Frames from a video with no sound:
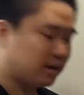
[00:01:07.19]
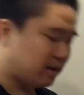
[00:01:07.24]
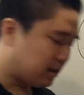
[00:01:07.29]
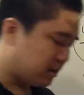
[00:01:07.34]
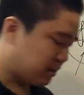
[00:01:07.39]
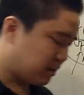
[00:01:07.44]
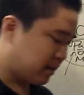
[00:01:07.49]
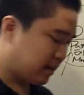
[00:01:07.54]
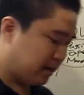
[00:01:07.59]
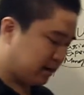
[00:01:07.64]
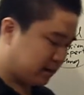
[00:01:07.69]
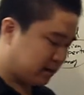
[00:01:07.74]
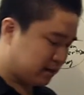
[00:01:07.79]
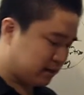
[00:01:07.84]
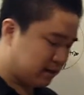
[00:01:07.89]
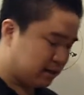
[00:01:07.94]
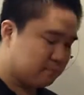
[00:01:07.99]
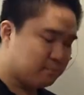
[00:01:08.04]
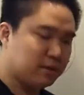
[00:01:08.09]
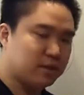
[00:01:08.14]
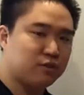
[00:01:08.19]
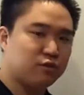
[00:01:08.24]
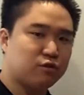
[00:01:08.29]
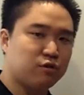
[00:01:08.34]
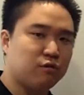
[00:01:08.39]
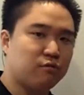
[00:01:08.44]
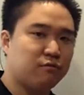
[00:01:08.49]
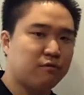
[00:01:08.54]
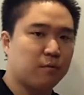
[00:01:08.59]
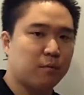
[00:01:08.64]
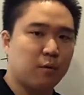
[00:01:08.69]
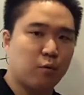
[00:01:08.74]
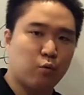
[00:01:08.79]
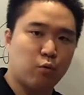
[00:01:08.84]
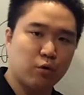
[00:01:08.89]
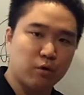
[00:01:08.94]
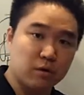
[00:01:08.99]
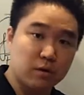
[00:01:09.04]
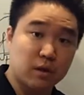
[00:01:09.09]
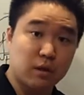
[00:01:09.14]
And that could be true from a
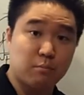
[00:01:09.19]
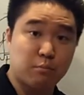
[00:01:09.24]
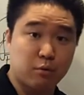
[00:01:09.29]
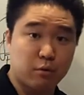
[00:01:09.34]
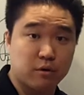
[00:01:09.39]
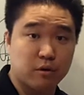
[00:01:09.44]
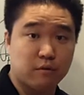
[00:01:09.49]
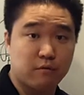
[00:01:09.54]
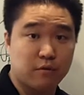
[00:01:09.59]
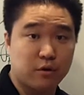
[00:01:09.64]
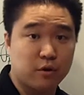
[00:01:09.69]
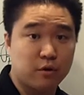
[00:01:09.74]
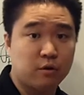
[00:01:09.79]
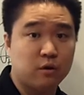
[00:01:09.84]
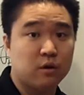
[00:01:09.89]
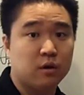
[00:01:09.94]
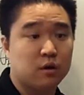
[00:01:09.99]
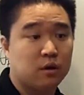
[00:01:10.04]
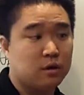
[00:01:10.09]
worldly point of view,